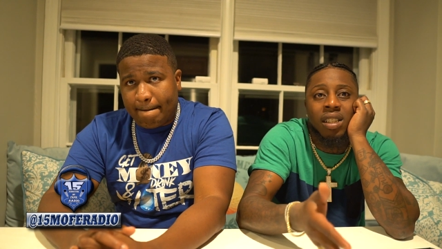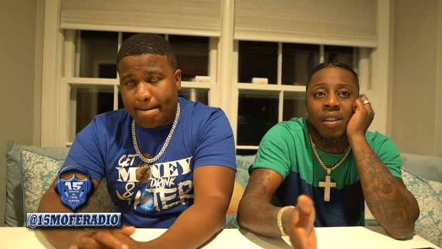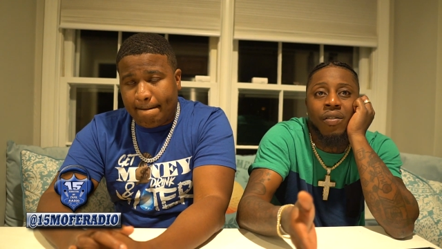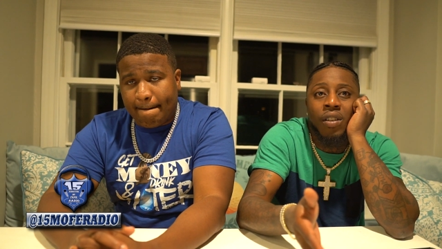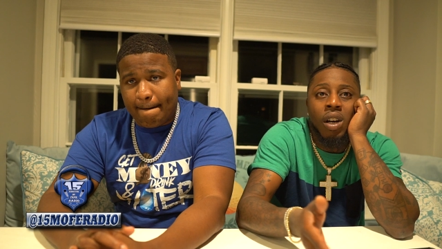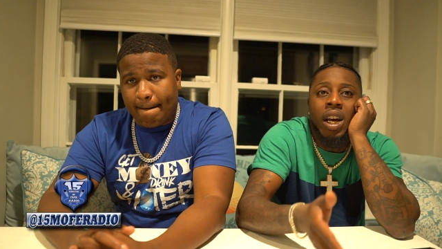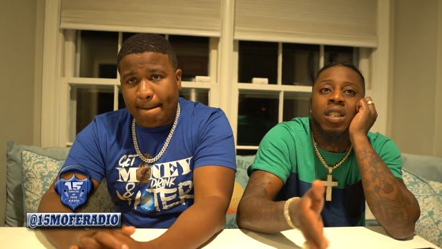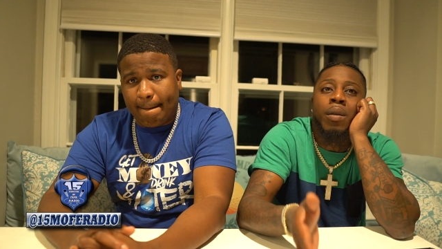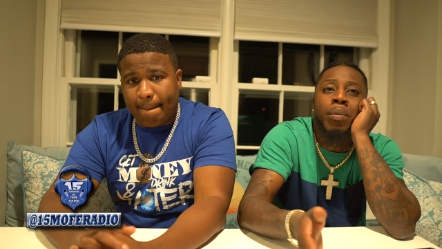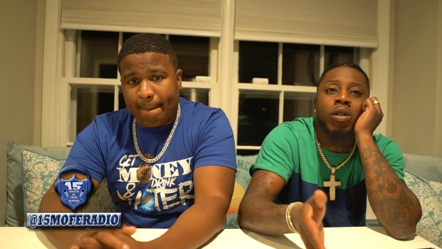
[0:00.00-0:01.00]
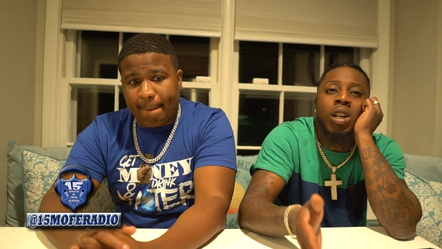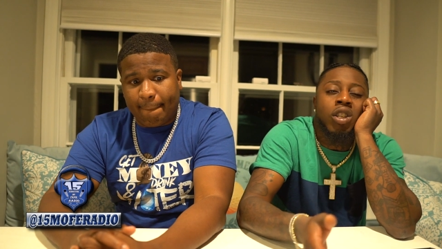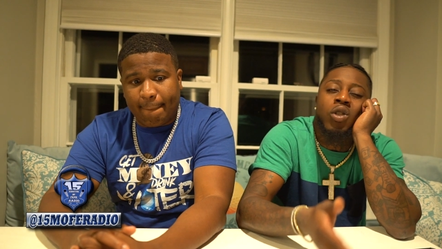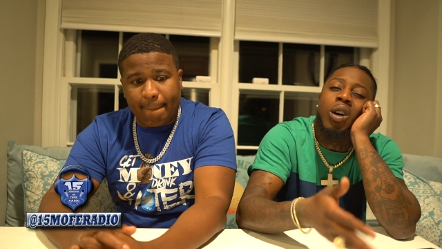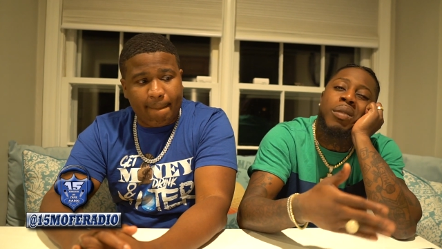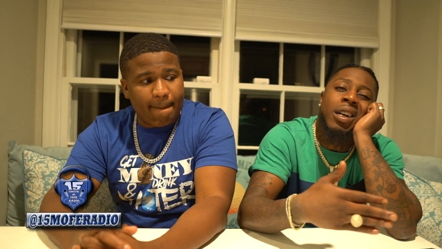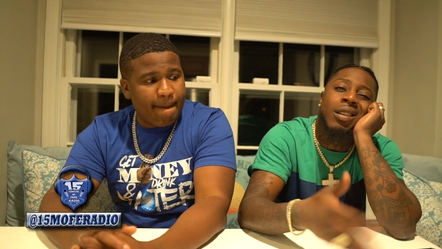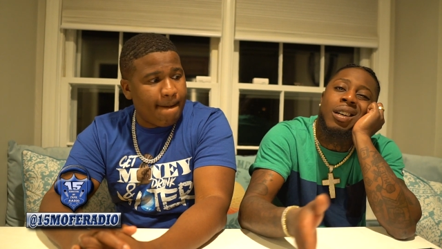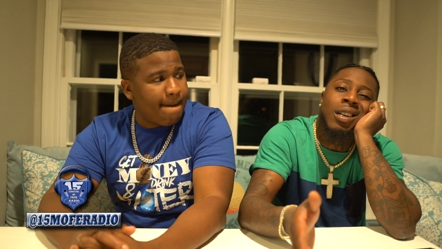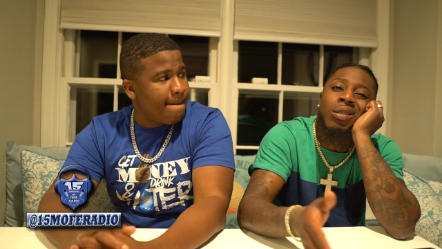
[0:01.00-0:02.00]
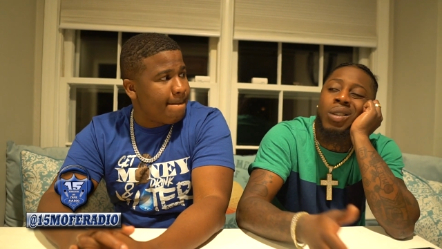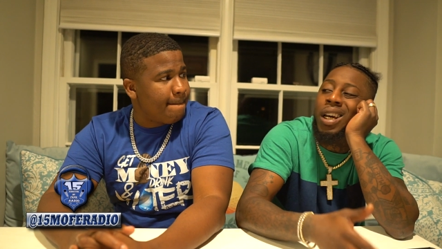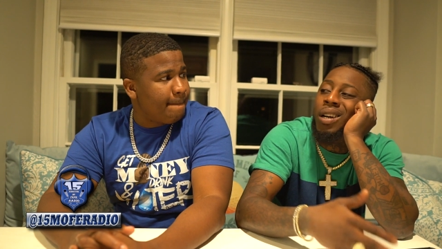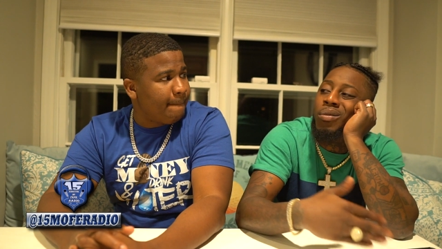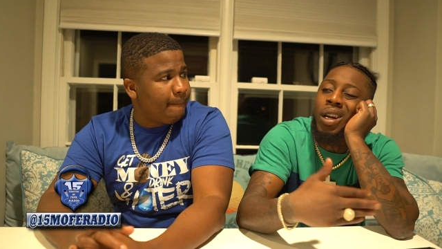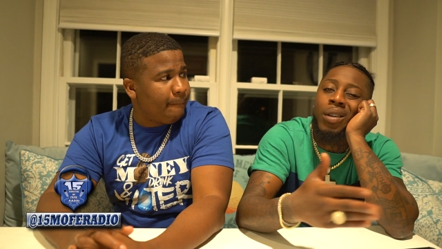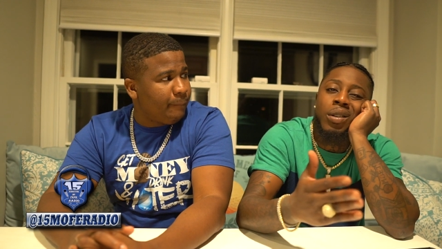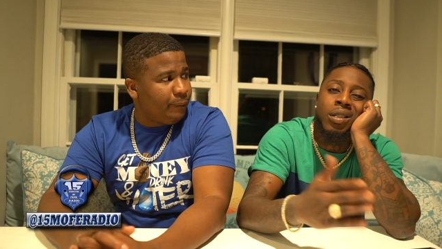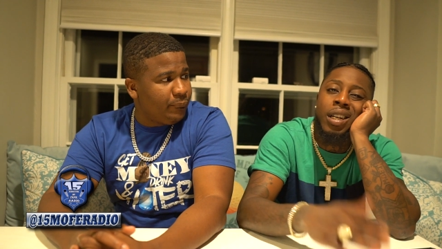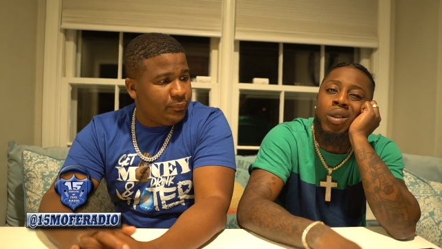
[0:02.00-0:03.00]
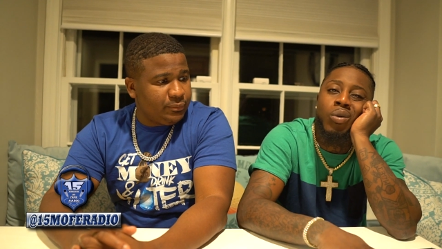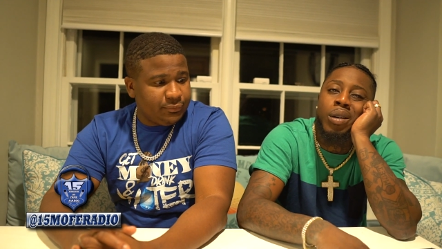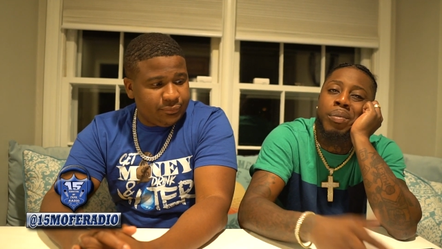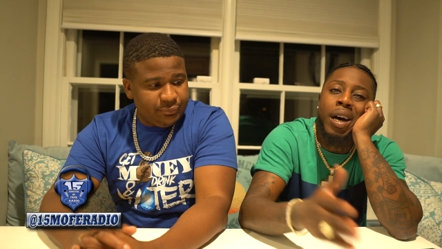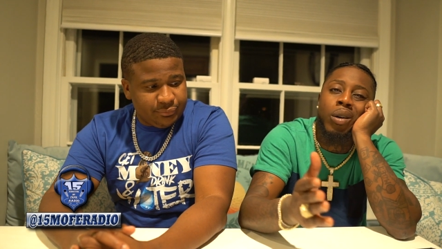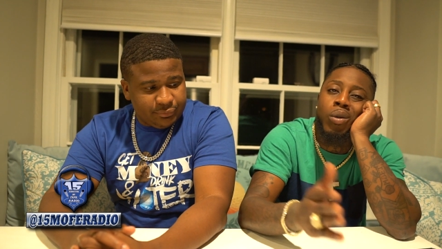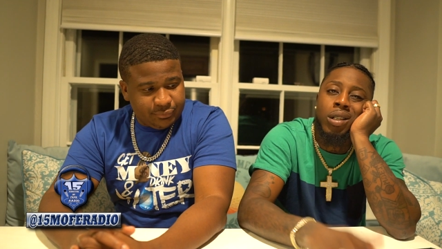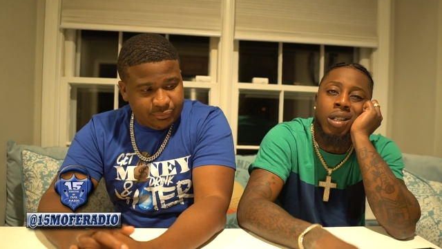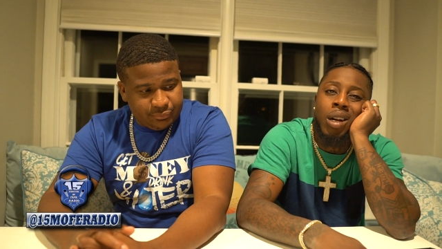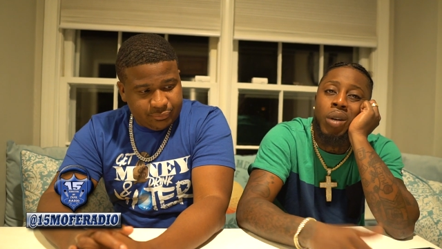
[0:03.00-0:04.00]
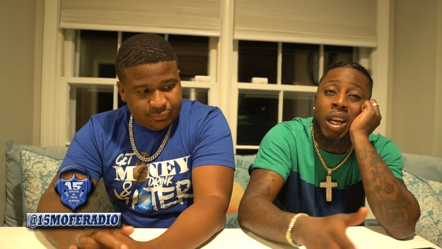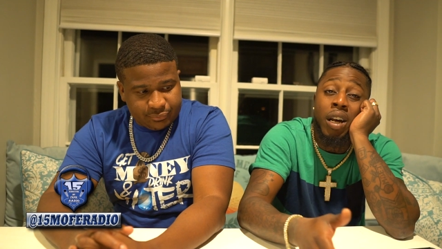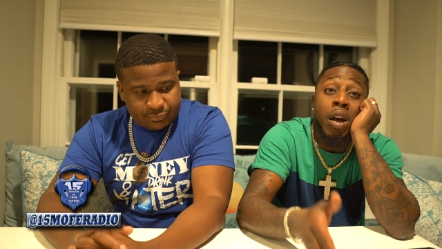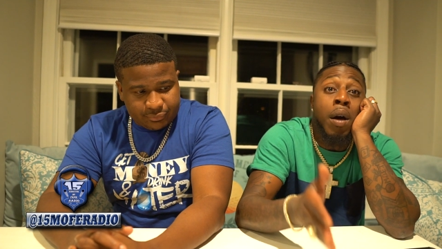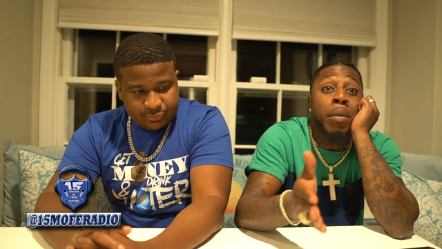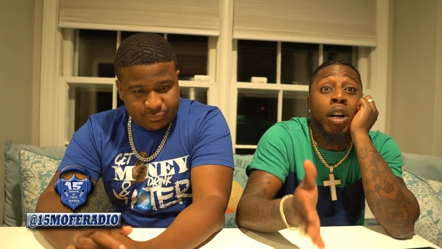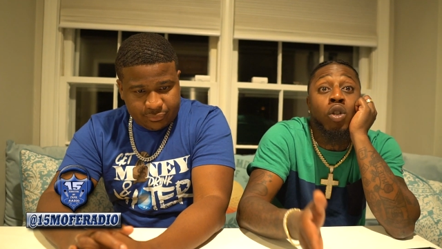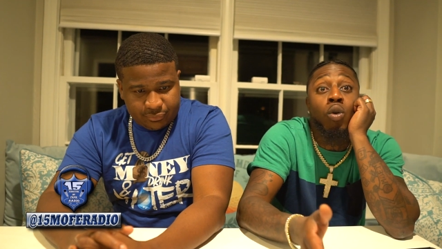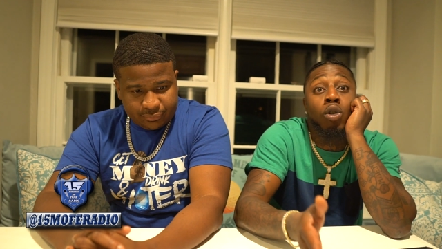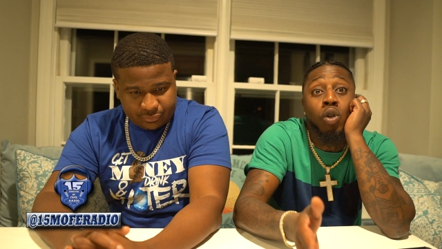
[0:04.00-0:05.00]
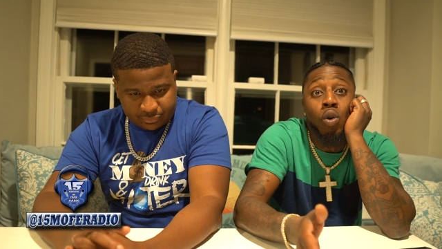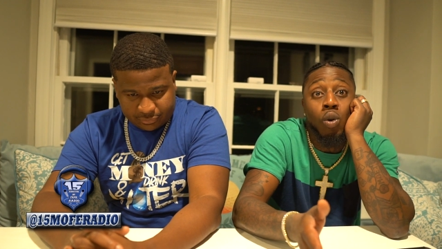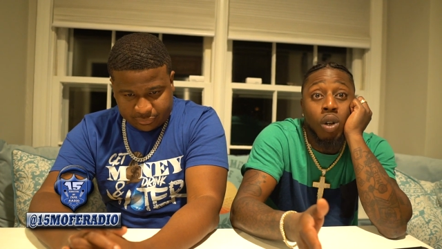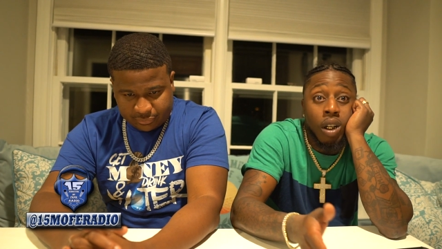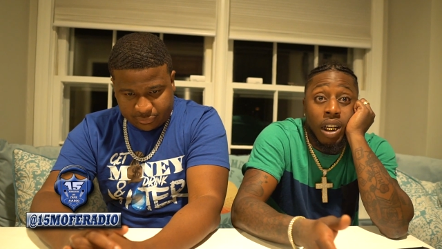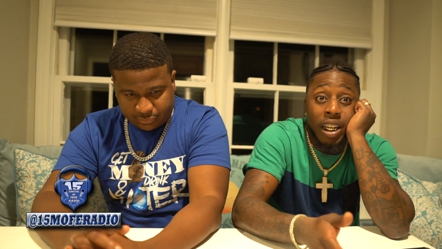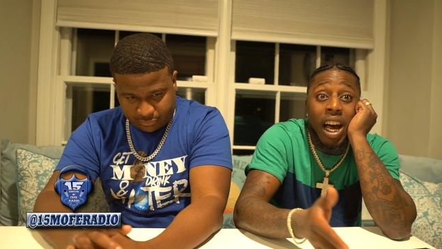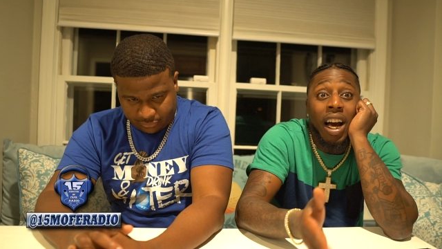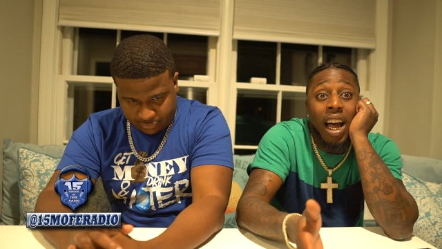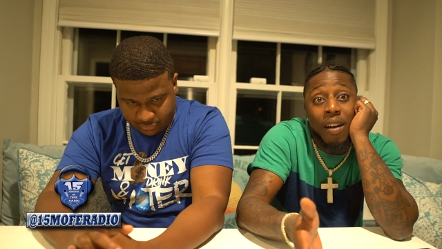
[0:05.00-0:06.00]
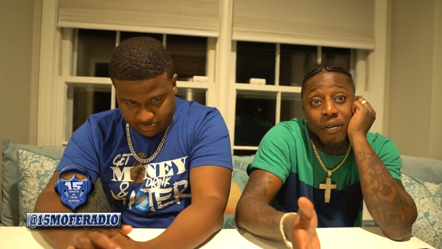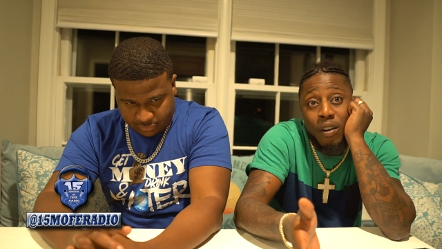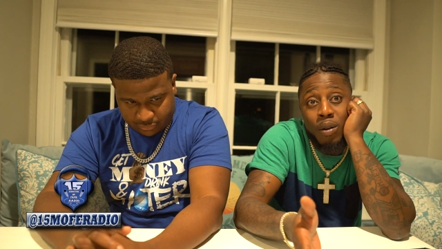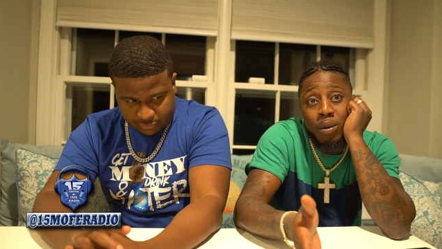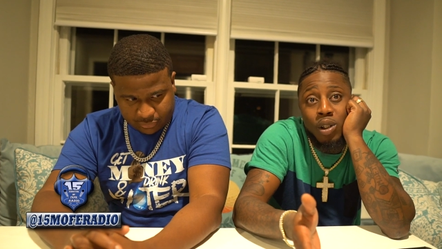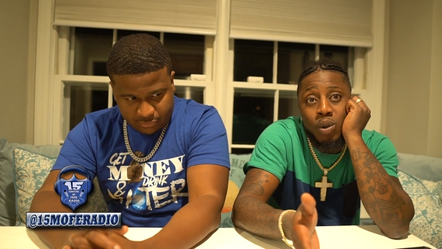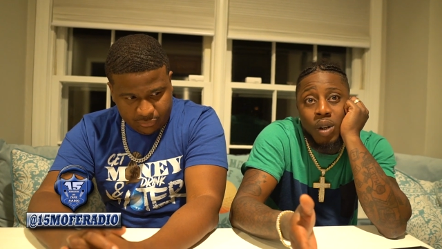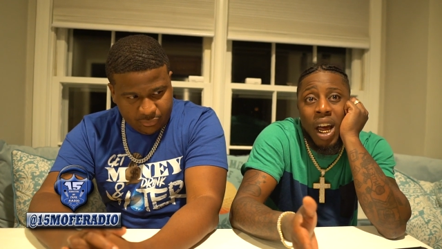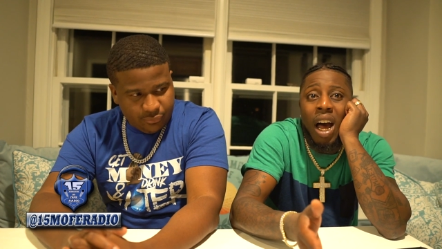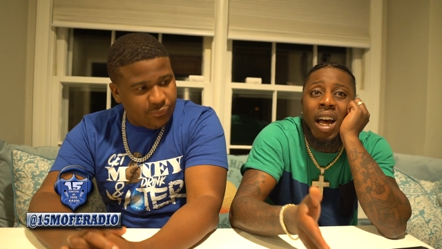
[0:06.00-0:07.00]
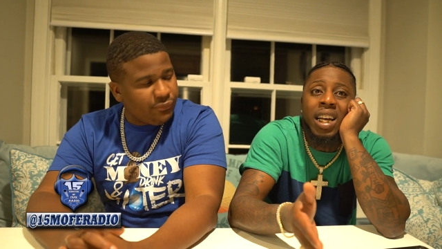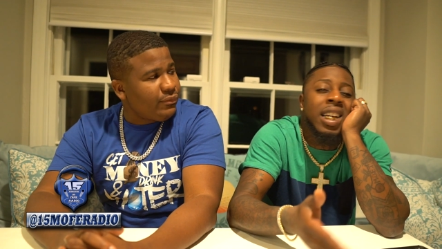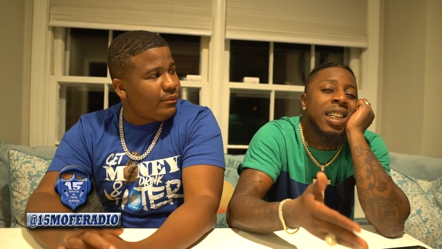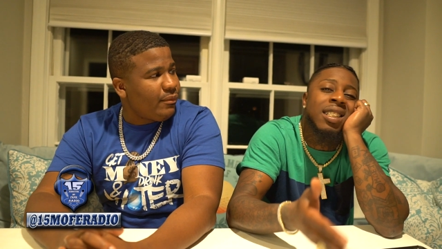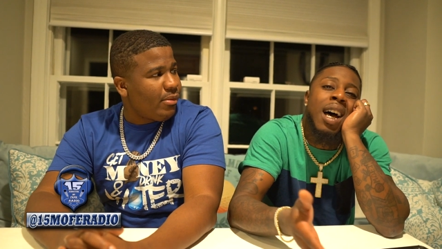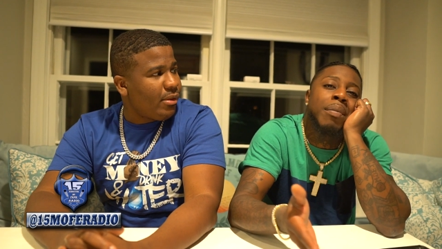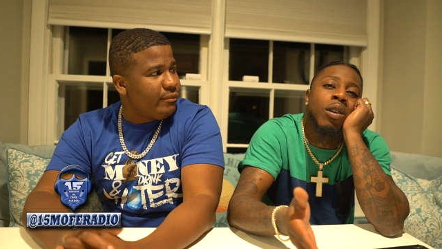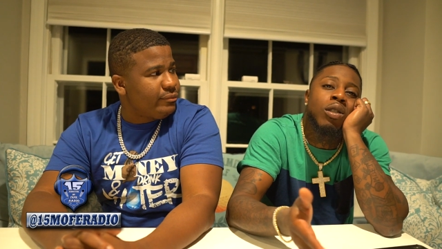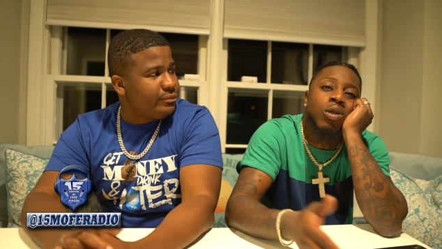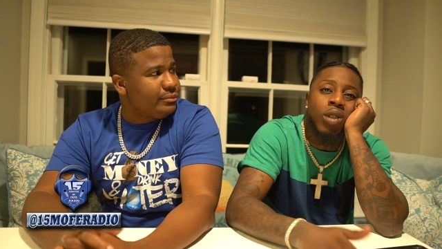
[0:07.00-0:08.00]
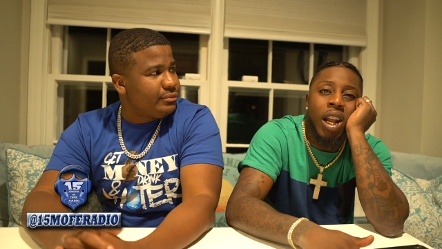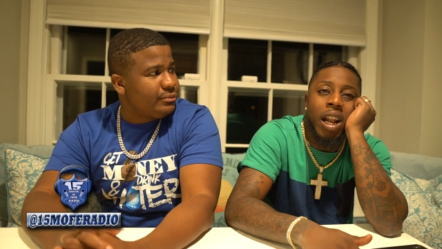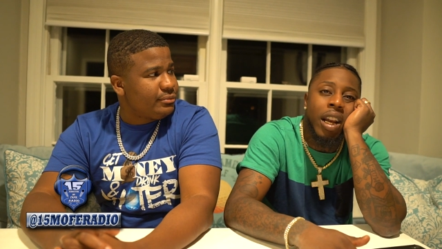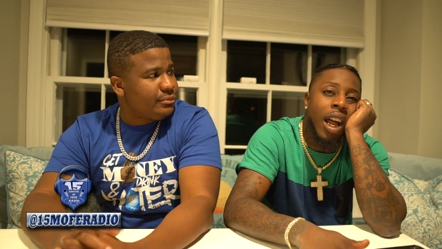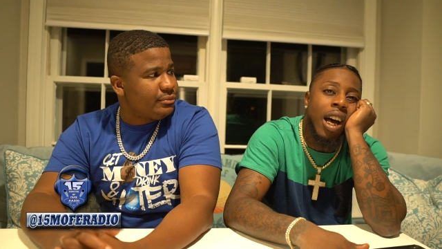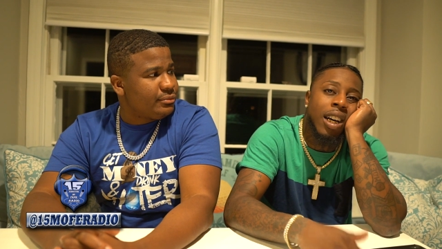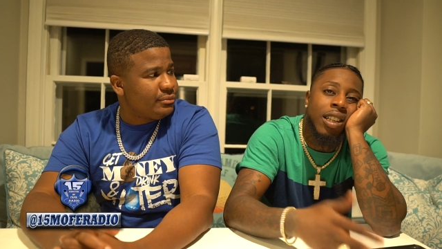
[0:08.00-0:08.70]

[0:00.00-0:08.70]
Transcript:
Speaker 1: if it's a perk. So I'm like, I don't care, whatever. Say you want to battle us, I don't care. But a 2-on-2, now I got to have fun with you. Now, and it's not personal. Now I got to